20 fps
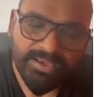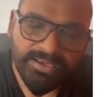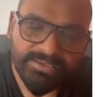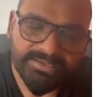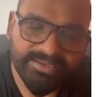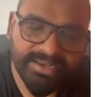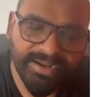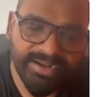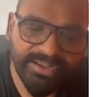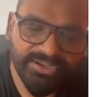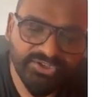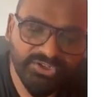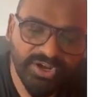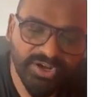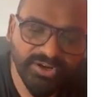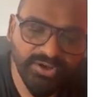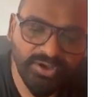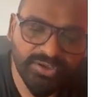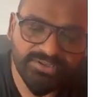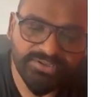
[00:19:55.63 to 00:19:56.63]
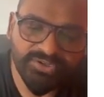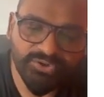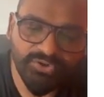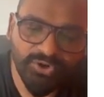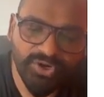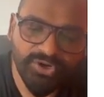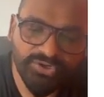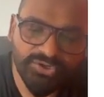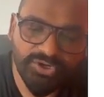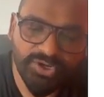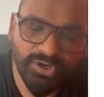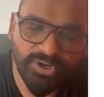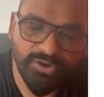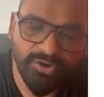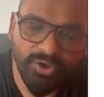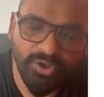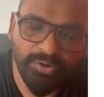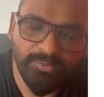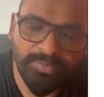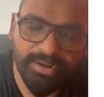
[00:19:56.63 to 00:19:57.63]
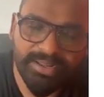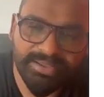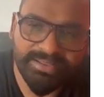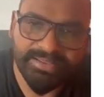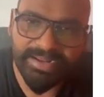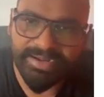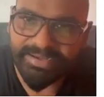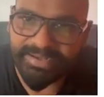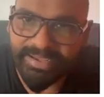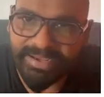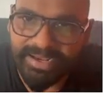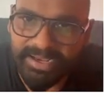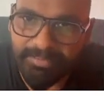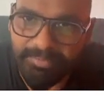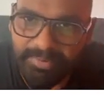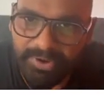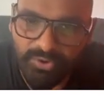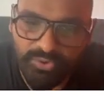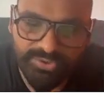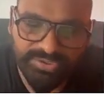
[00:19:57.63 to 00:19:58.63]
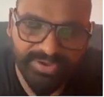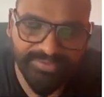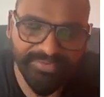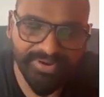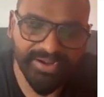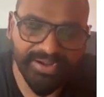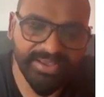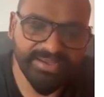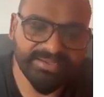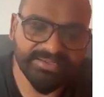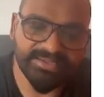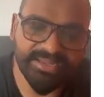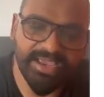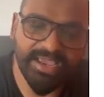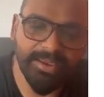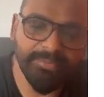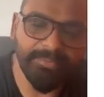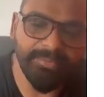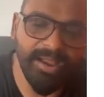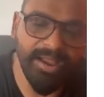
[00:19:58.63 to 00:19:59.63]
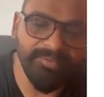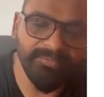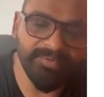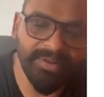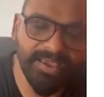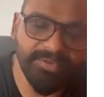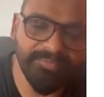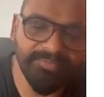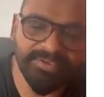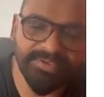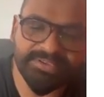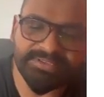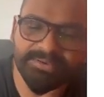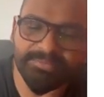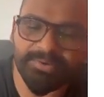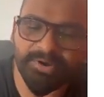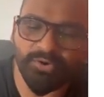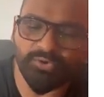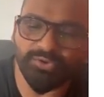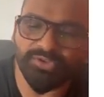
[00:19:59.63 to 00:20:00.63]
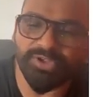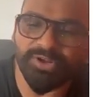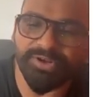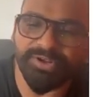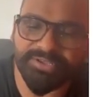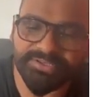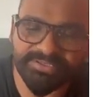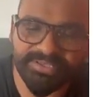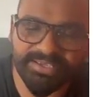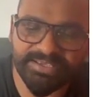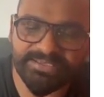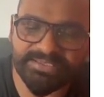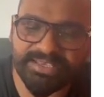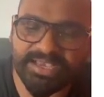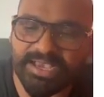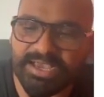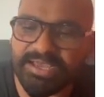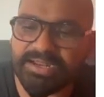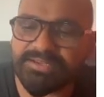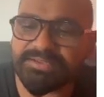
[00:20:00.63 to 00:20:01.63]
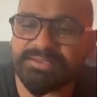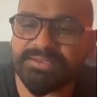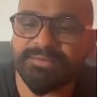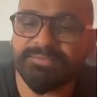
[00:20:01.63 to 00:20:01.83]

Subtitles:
Steady state concentration, normally that take about 7 days time, half-life is about 36 hours.